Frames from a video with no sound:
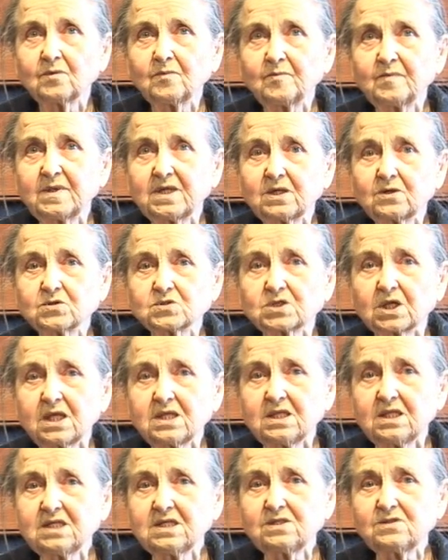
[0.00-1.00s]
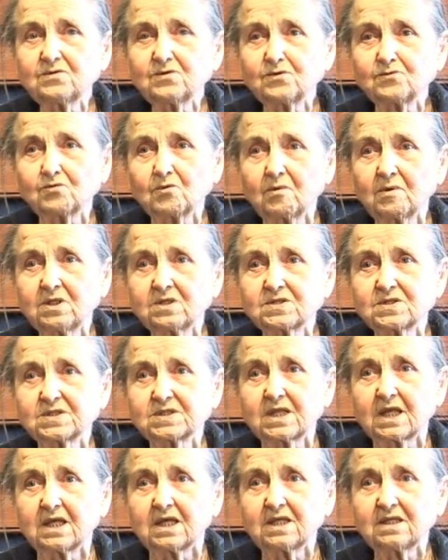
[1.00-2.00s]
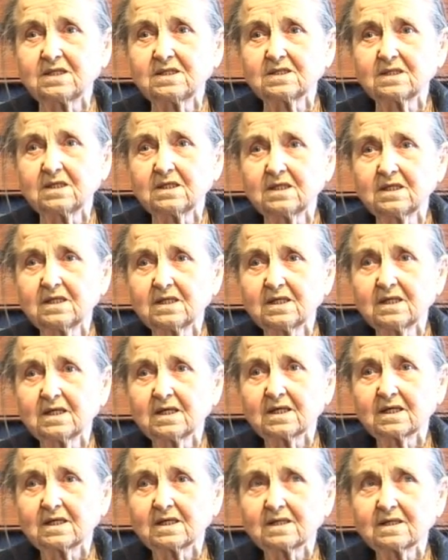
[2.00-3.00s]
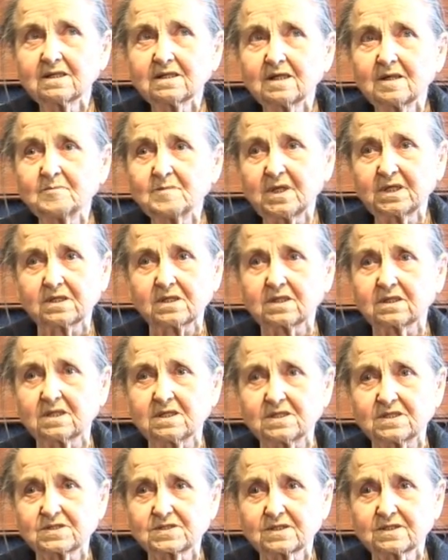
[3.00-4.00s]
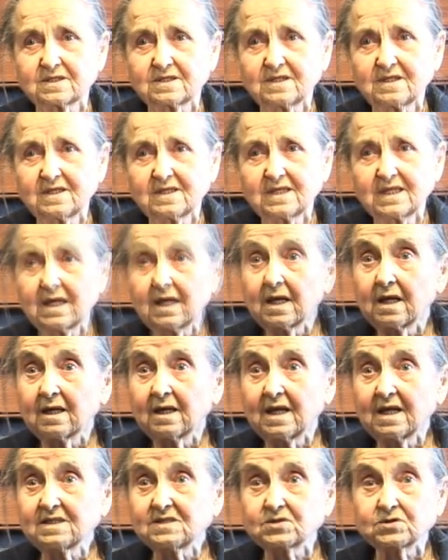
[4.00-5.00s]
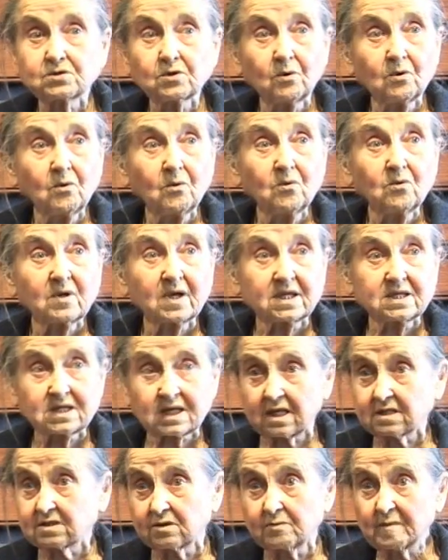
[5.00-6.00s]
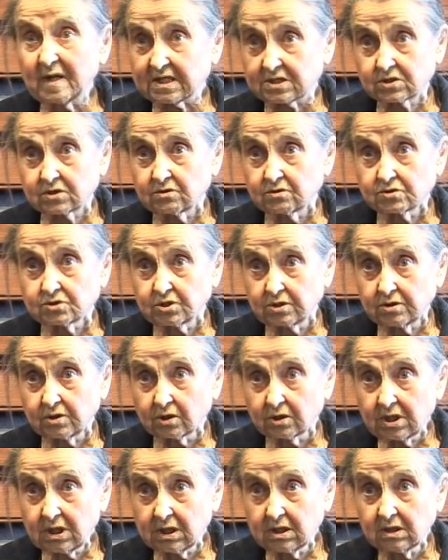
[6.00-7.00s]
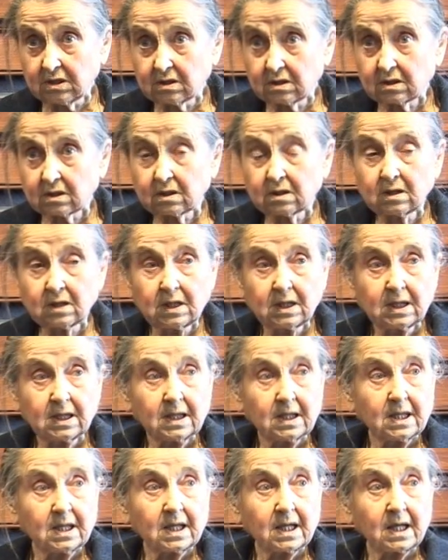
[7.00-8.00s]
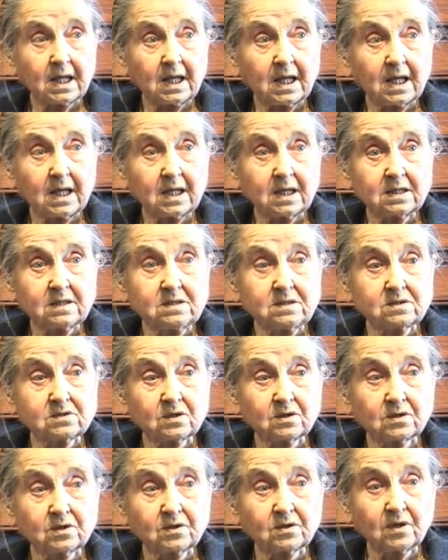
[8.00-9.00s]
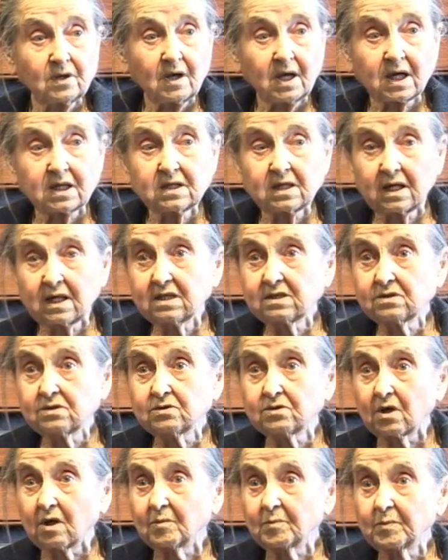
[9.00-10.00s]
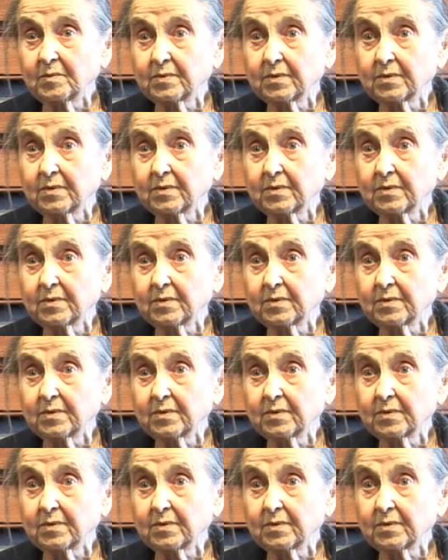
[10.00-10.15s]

because I needed to understand Americans. And so I had a master's degree, and I ended up